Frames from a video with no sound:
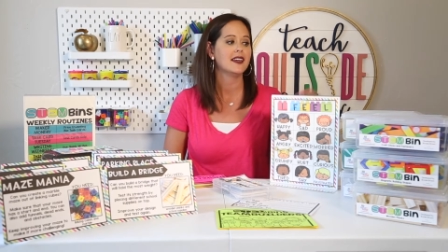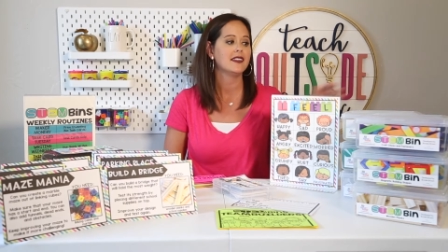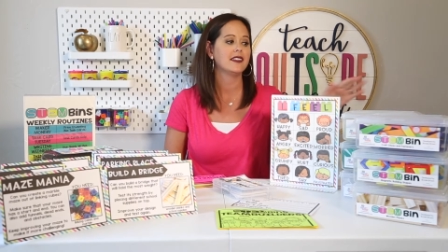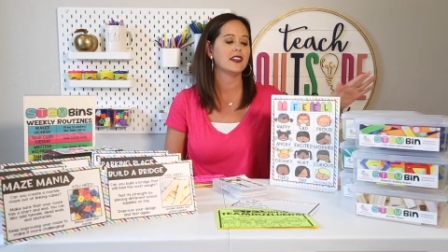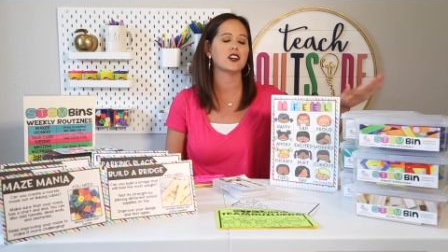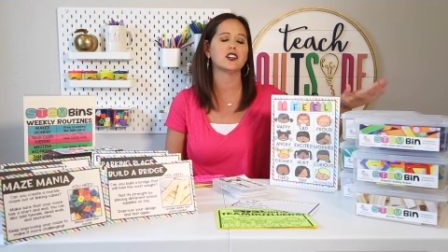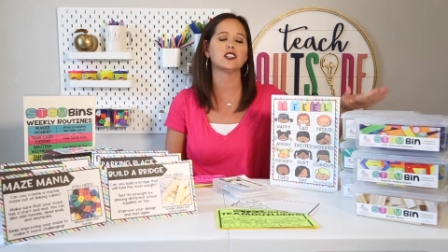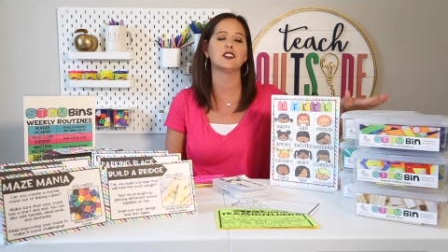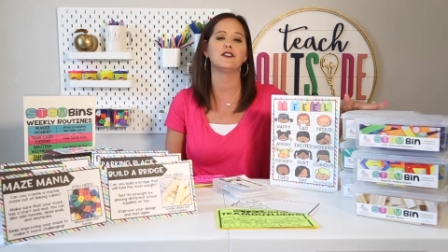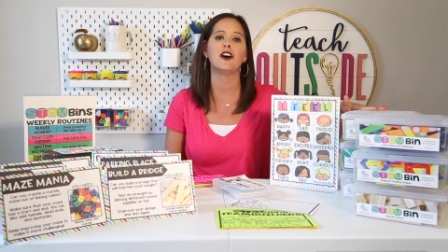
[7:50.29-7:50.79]
they
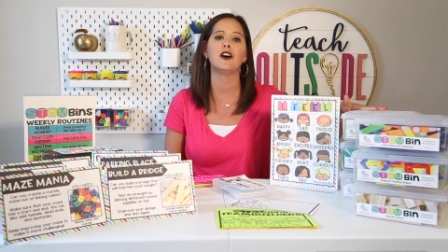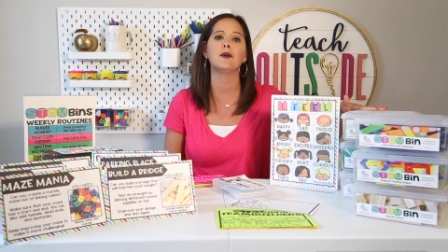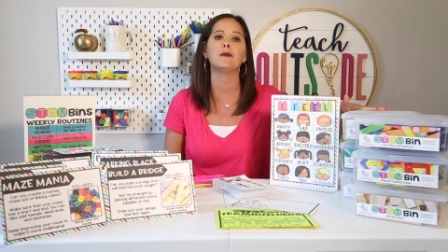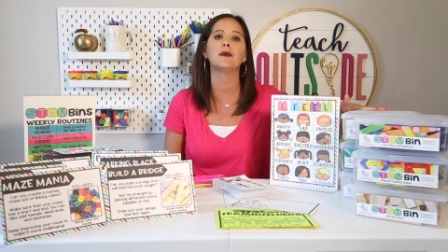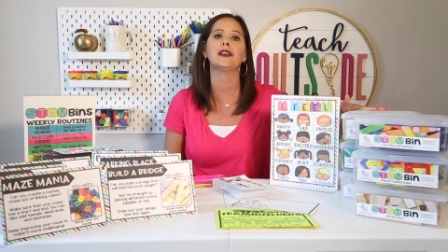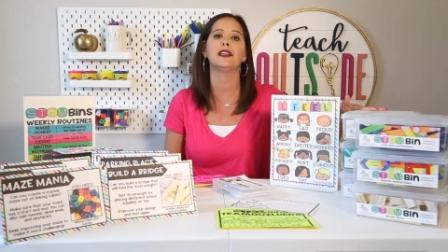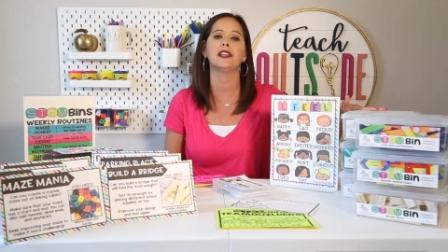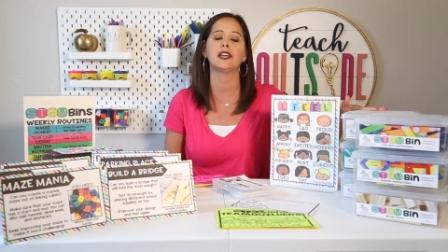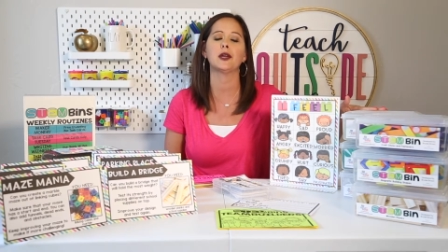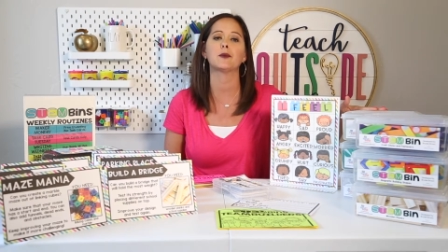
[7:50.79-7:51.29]
are a
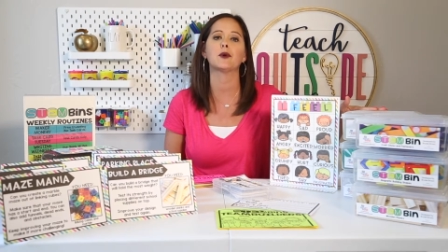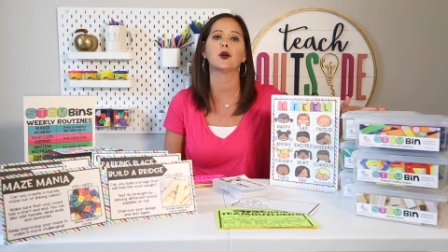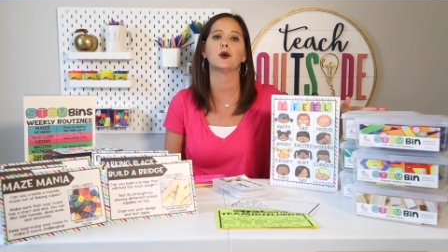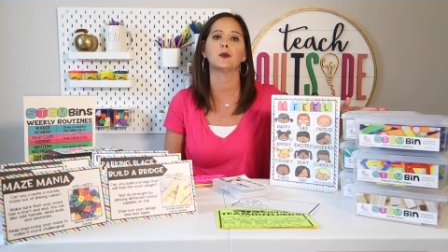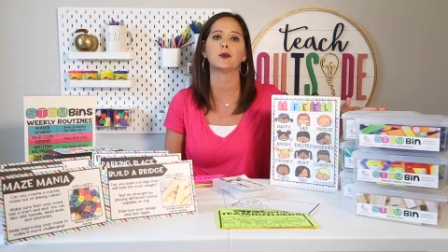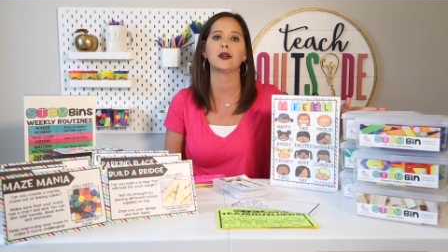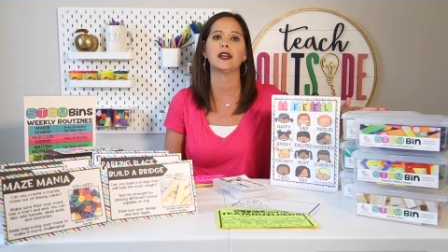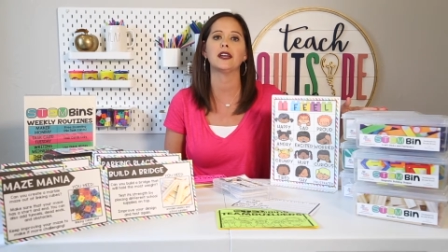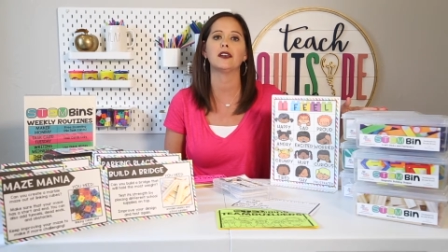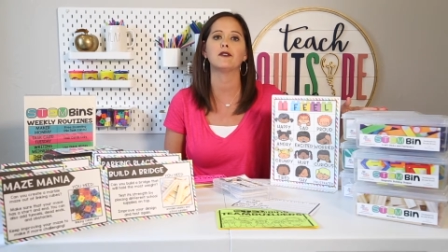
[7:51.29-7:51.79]
developmentally
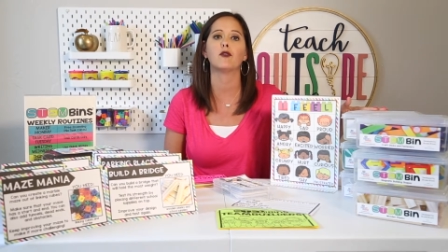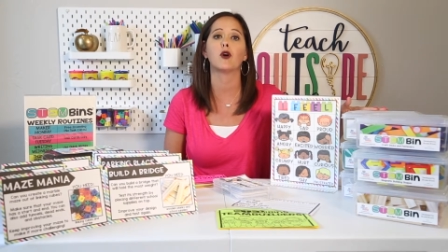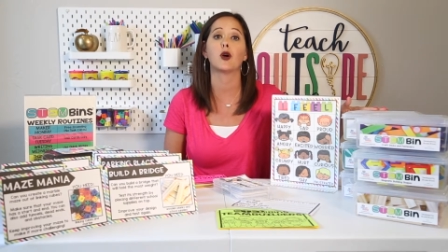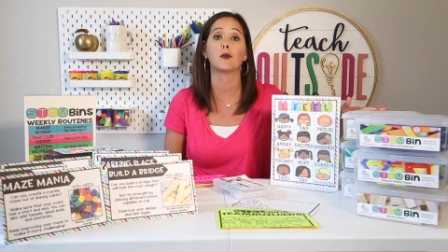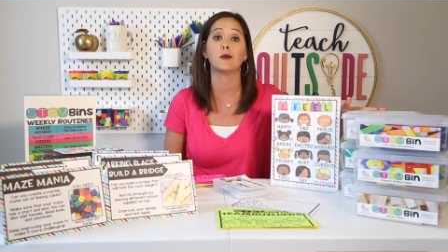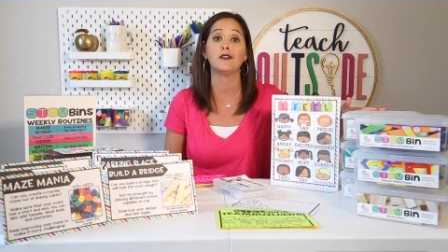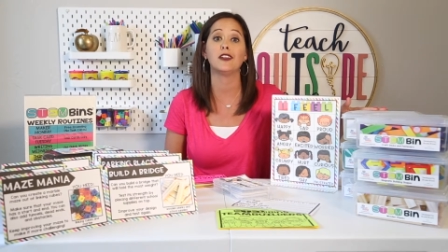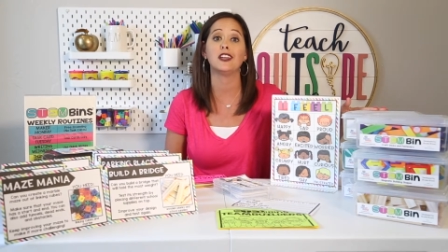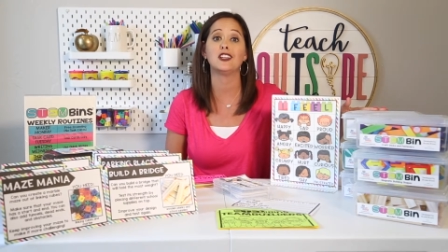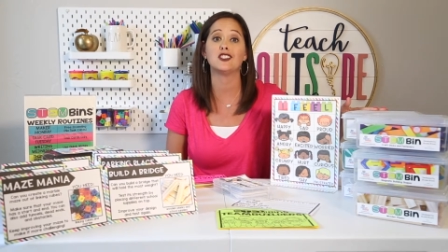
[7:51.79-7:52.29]
appropriate
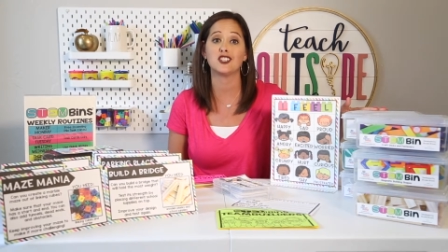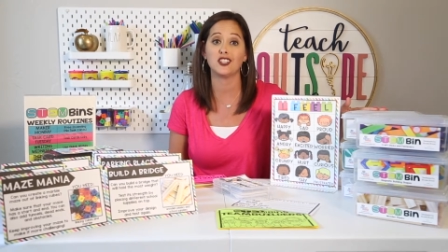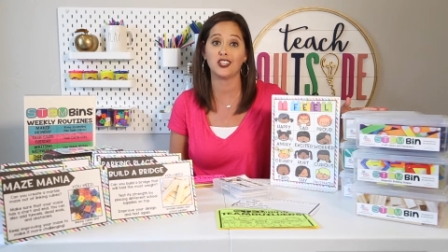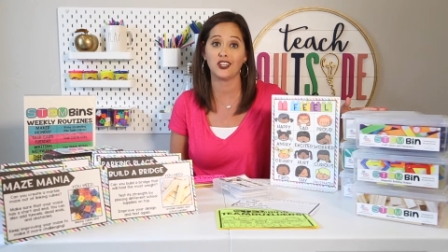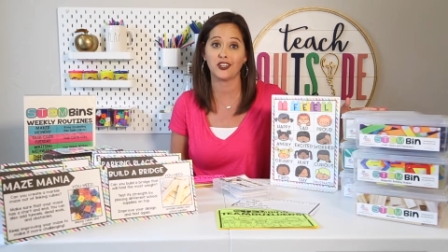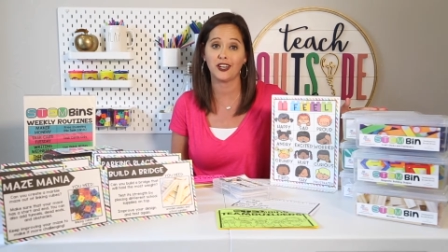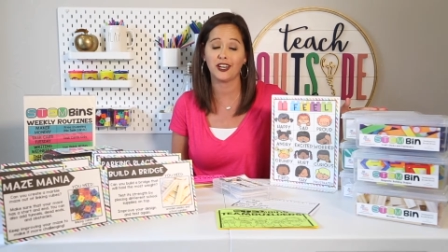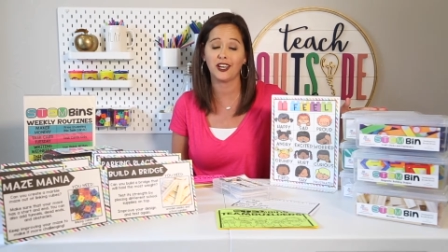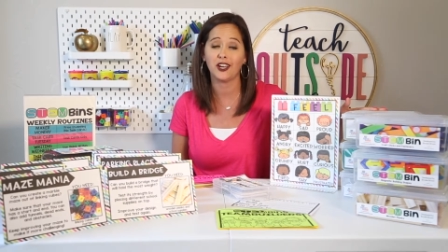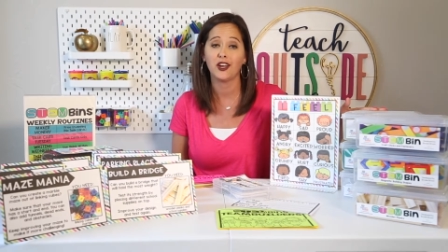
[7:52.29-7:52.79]
form of
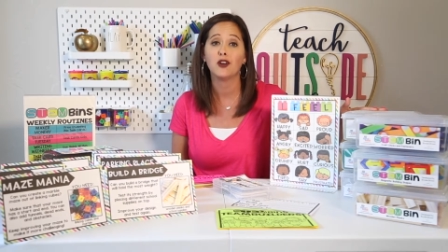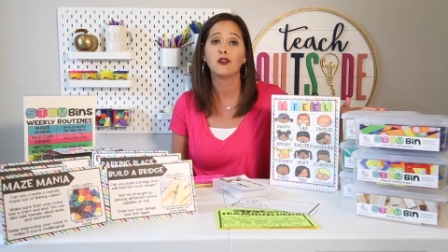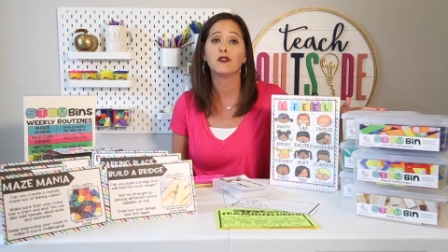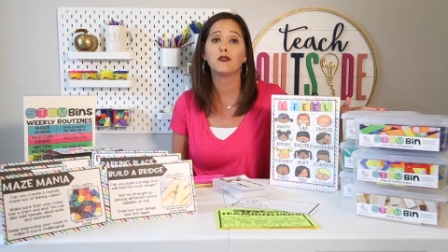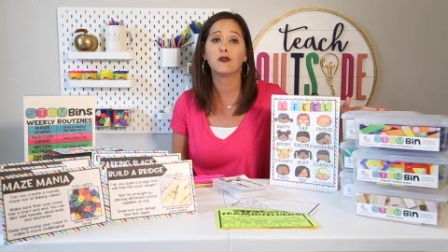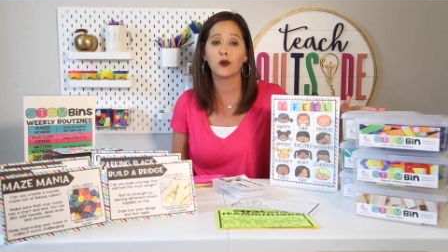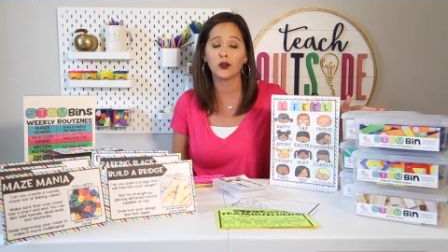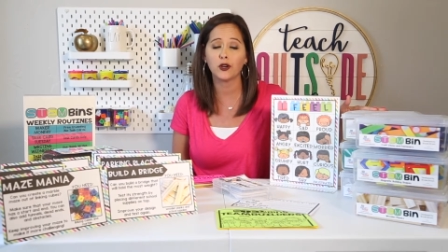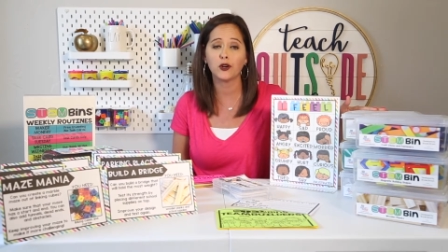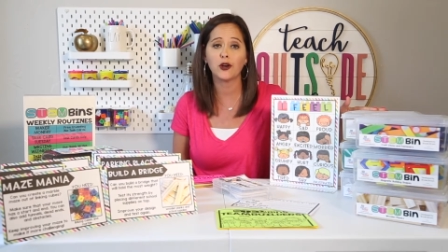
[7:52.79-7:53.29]
engineering
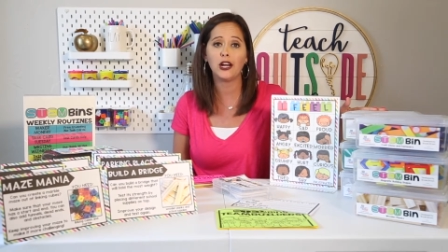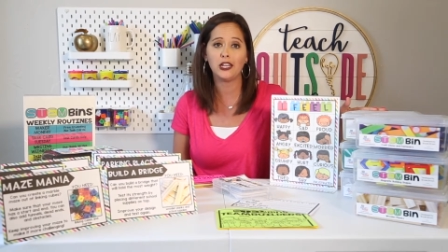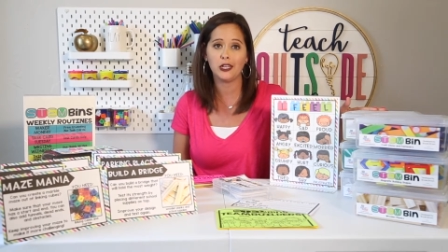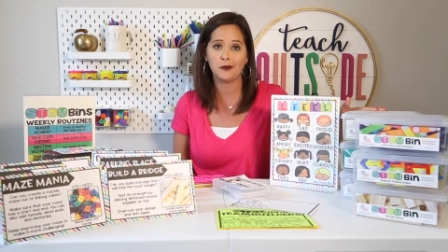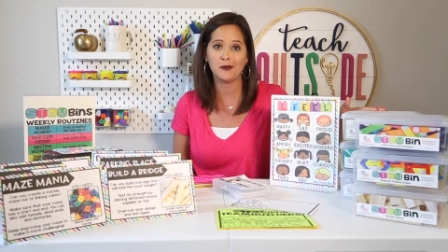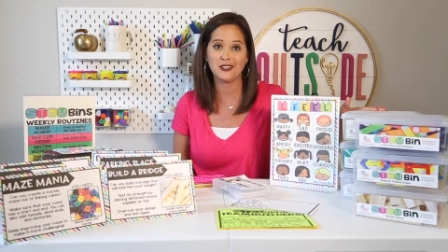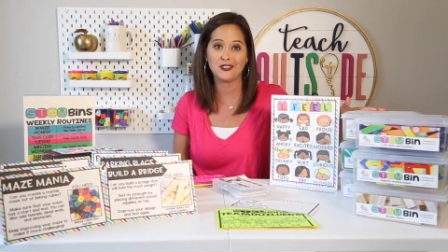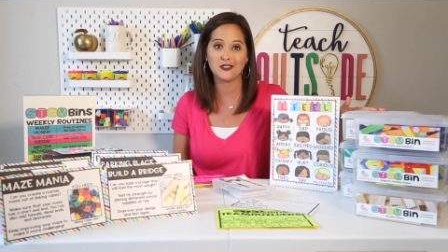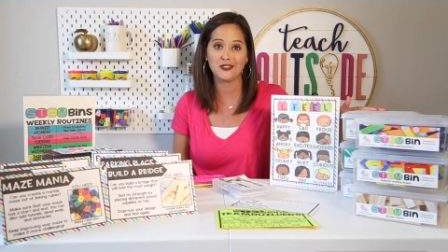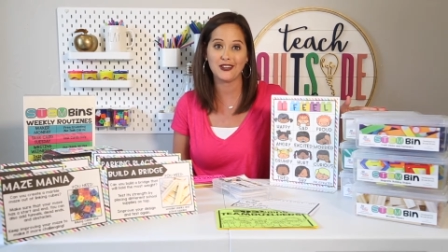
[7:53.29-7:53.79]
for your
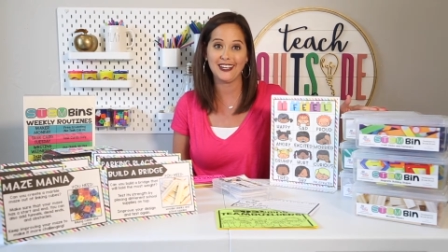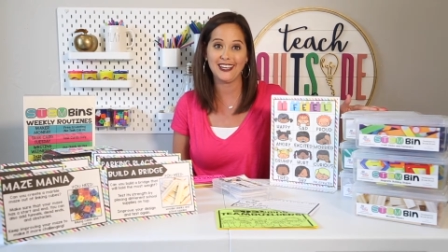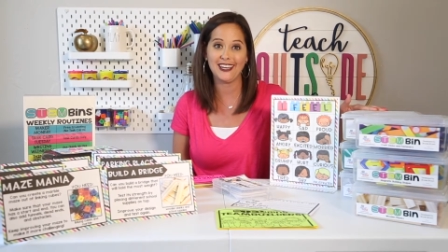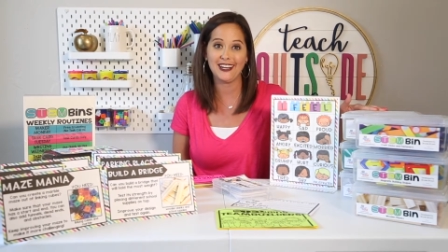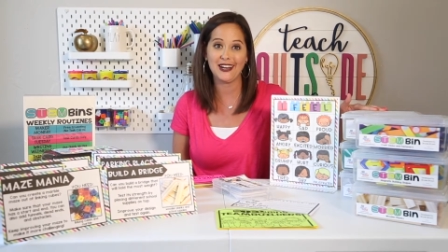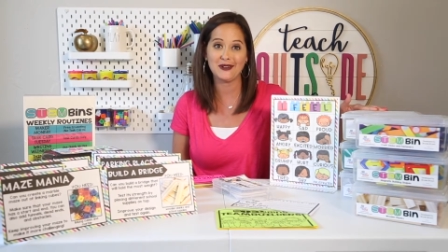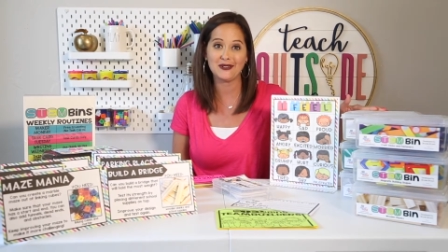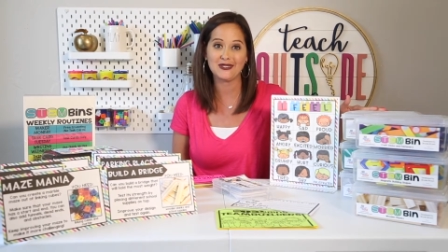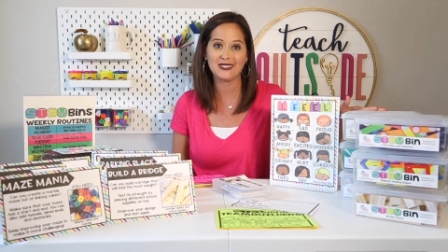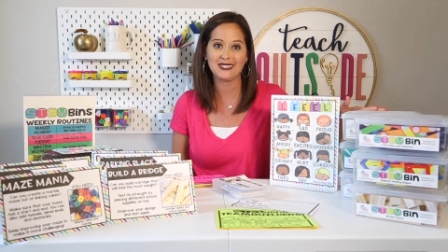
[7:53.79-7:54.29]
elementary
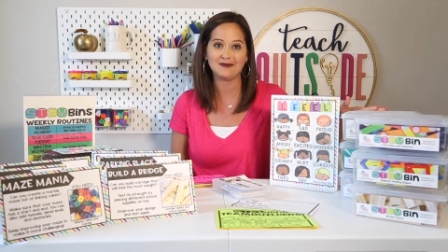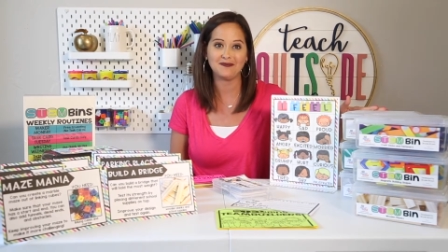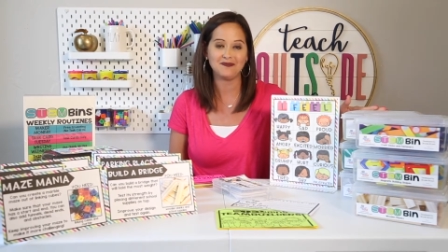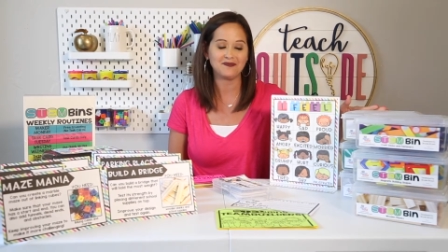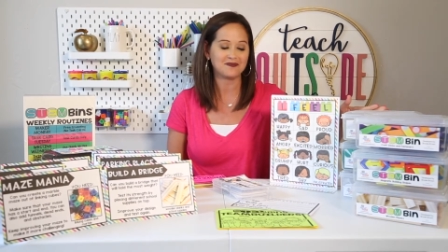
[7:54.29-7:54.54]
kiddos.